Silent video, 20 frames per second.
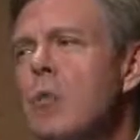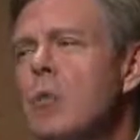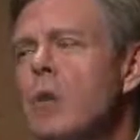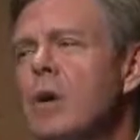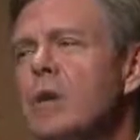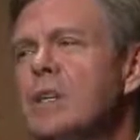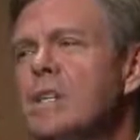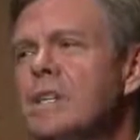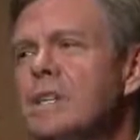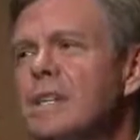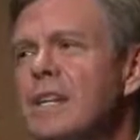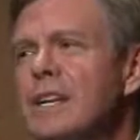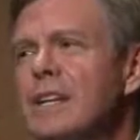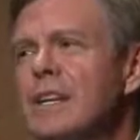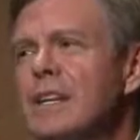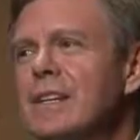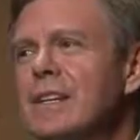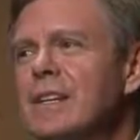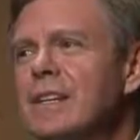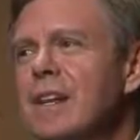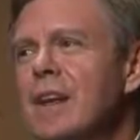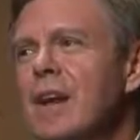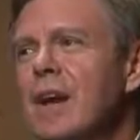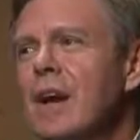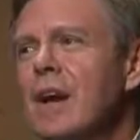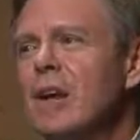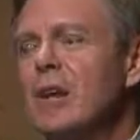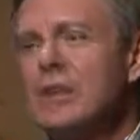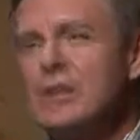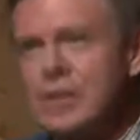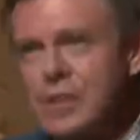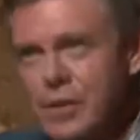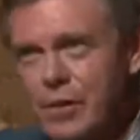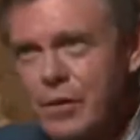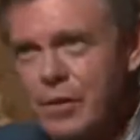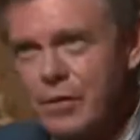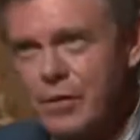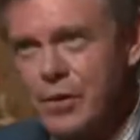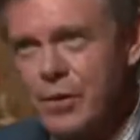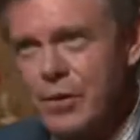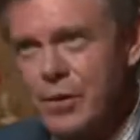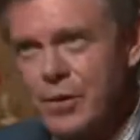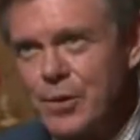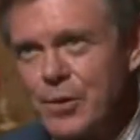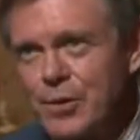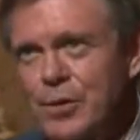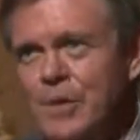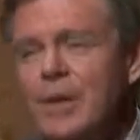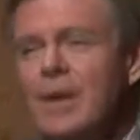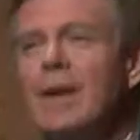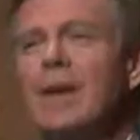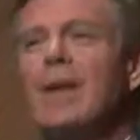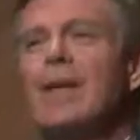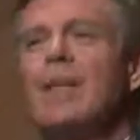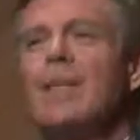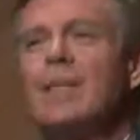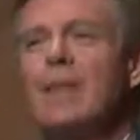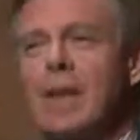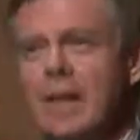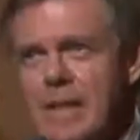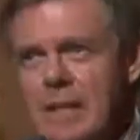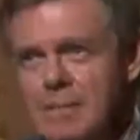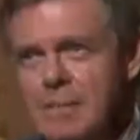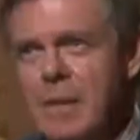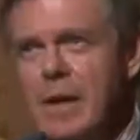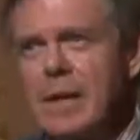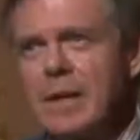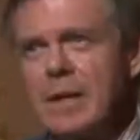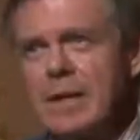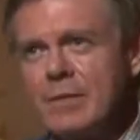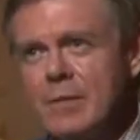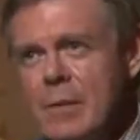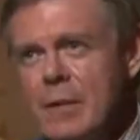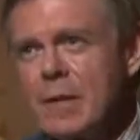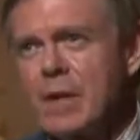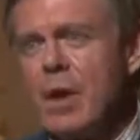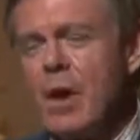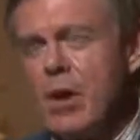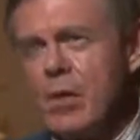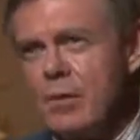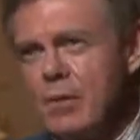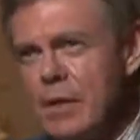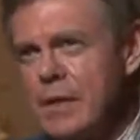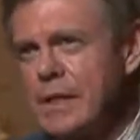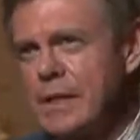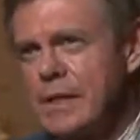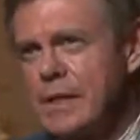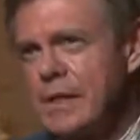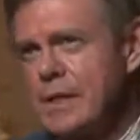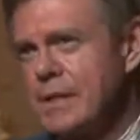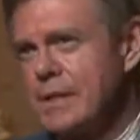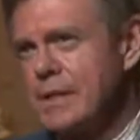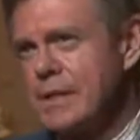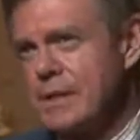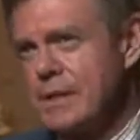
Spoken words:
Was it a concern for you that he might have been a racist?